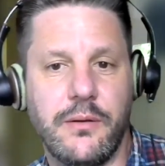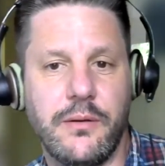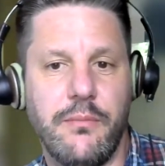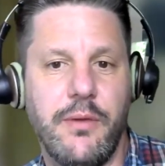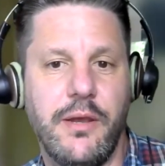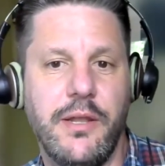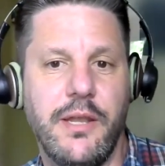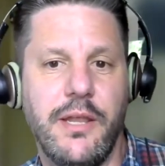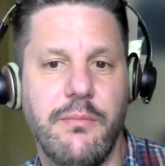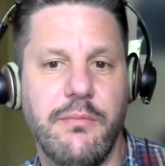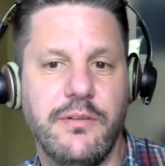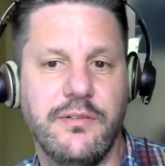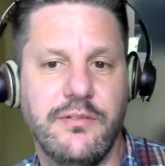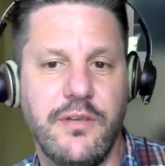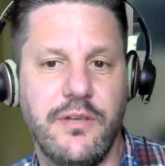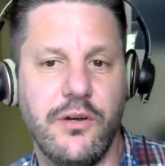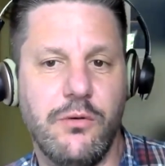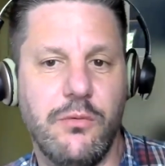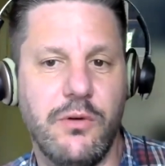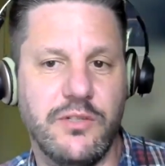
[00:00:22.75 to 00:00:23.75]
My name is
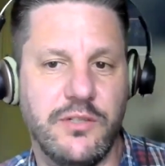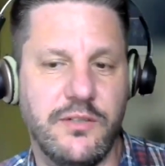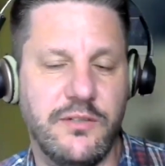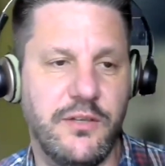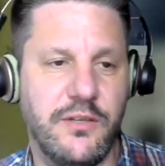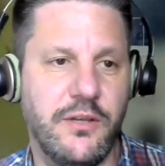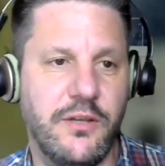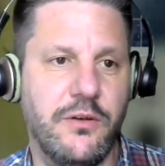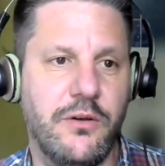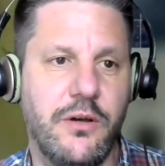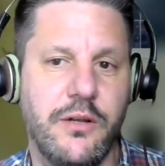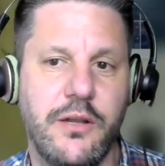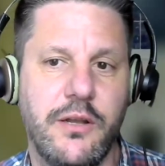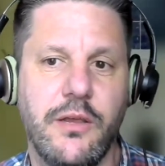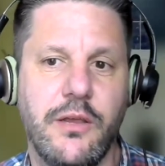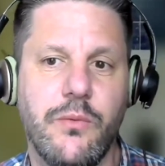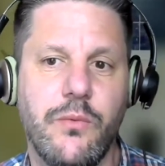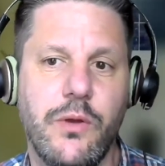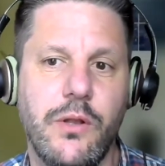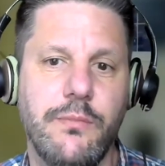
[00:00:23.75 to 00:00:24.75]
Diego Ballestero and
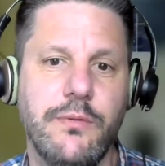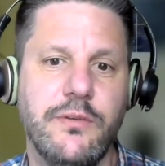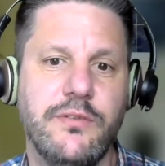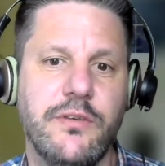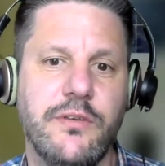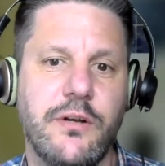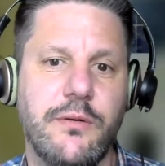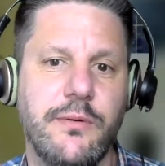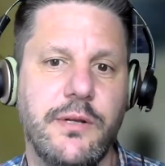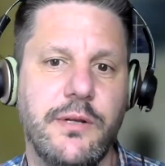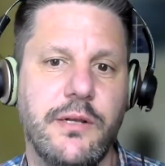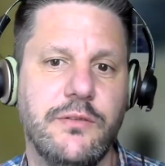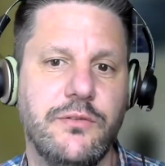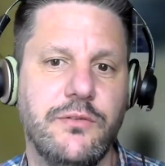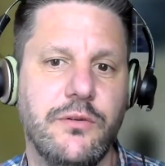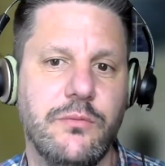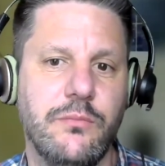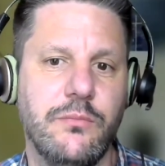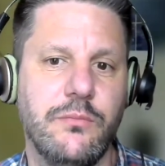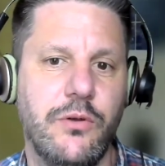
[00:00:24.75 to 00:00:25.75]
I will be serving as
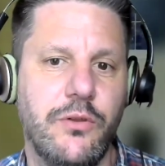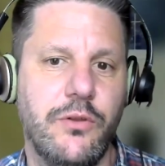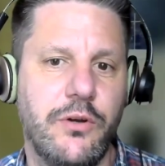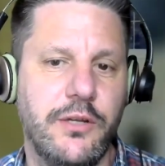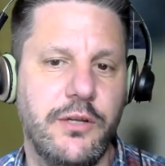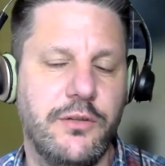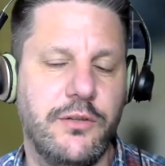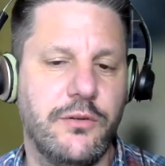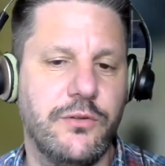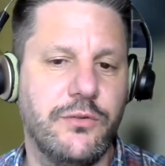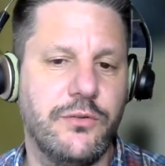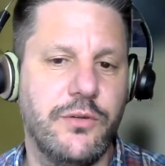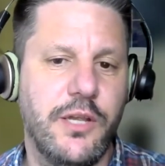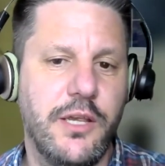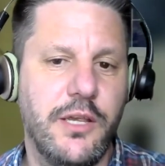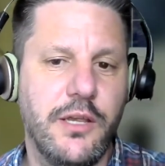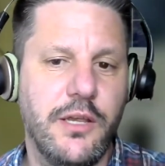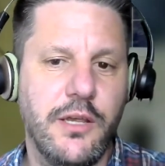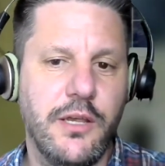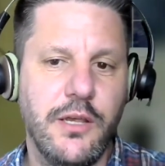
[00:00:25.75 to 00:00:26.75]
your moderator
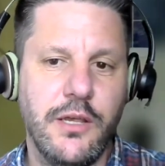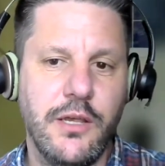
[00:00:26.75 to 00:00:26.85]
today.